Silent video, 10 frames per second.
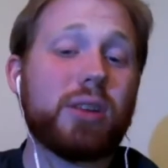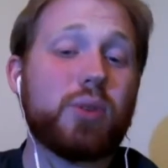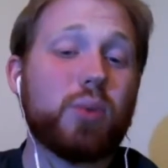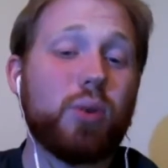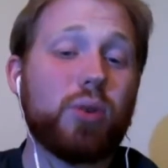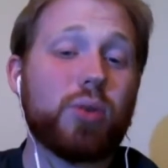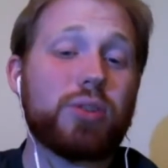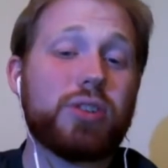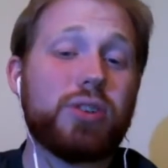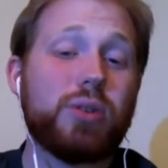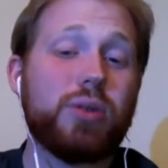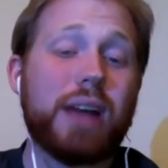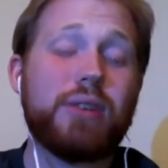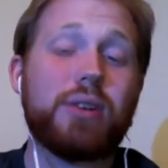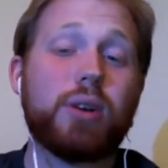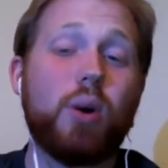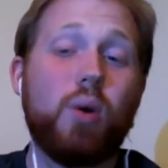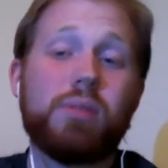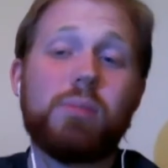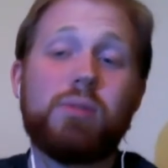with World War II, and you can
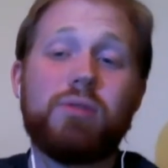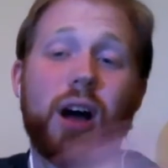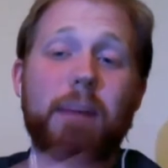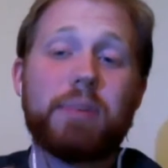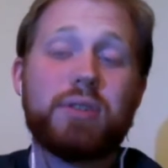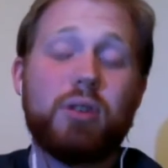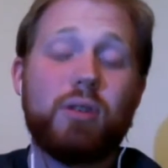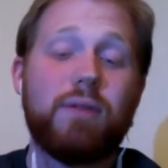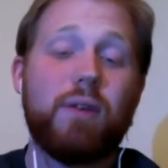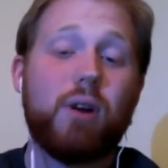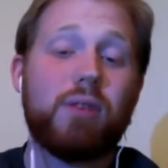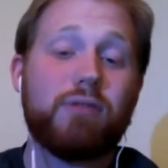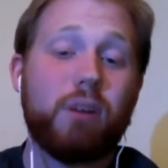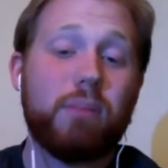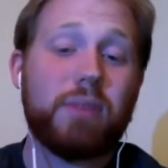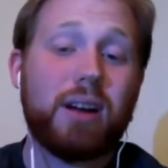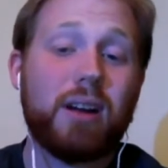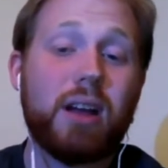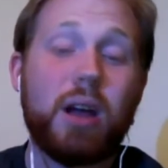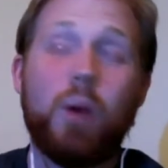only move up so far from
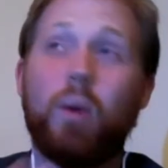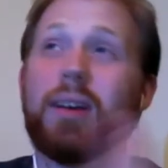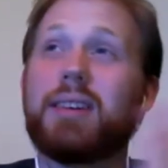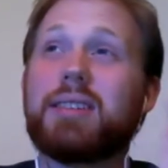there. Whereas